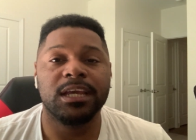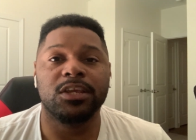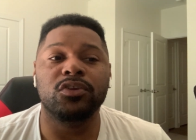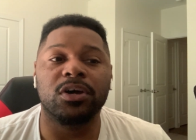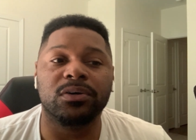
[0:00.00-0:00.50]

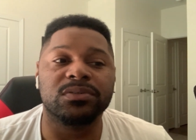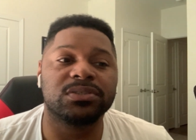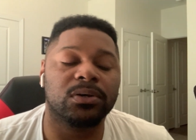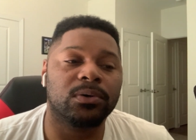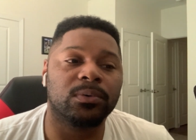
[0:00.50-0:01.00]
You know,
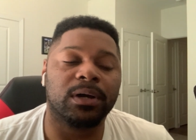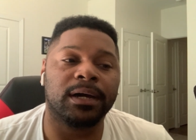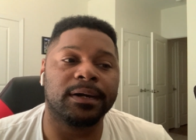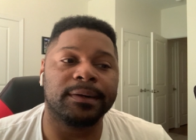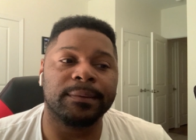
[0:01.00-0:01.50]
so
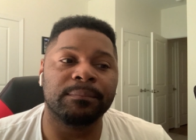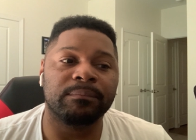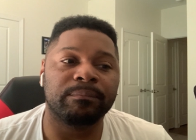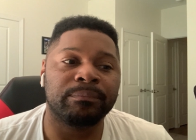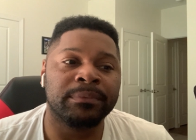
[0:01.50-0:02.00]

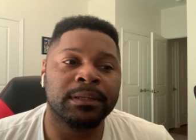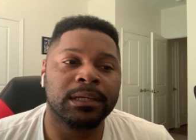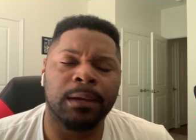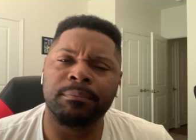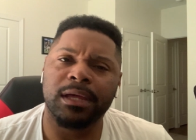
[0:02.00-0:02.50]
um,
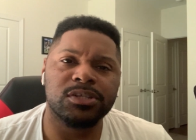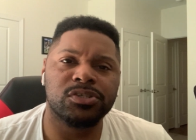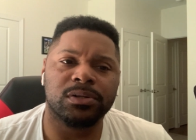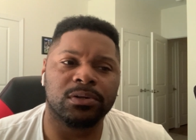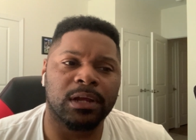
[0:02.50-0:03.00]
I'm not
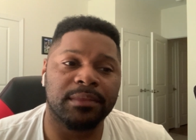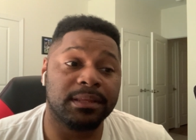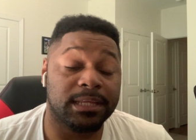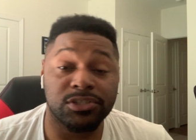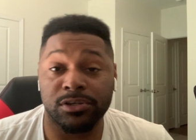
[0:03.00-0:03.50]
sure. I
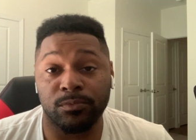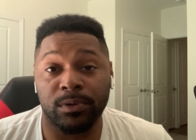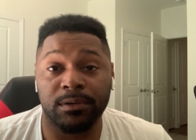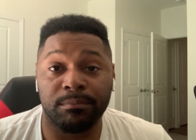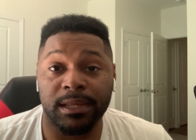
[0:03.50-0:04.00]
think they should have
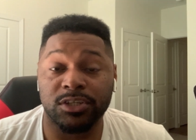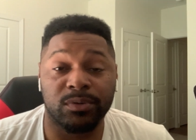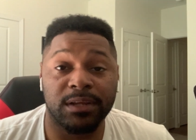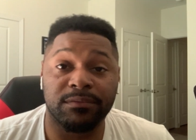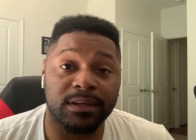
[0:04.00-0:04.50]
went and made a
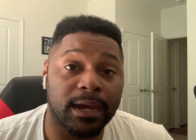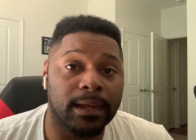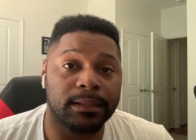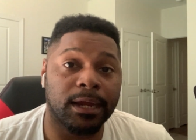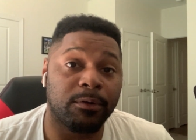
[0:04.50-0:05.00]
trade for
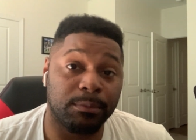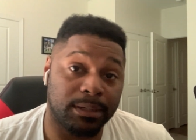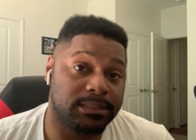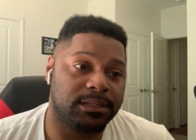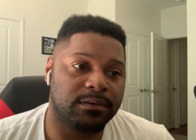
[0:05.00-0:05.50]
Kyle Lowry
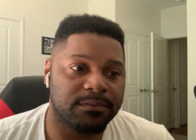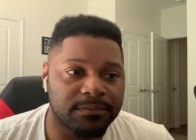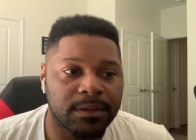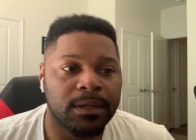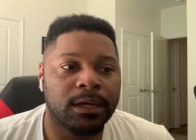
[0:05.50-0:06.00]
myself.
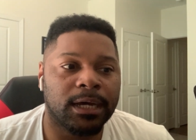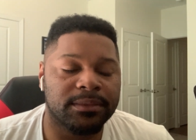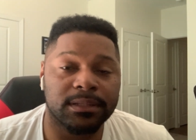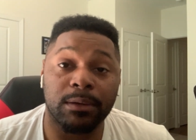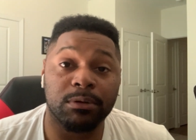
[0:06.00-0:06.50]
I
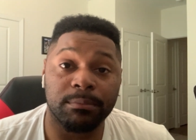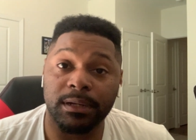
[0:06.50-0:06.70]
think that would have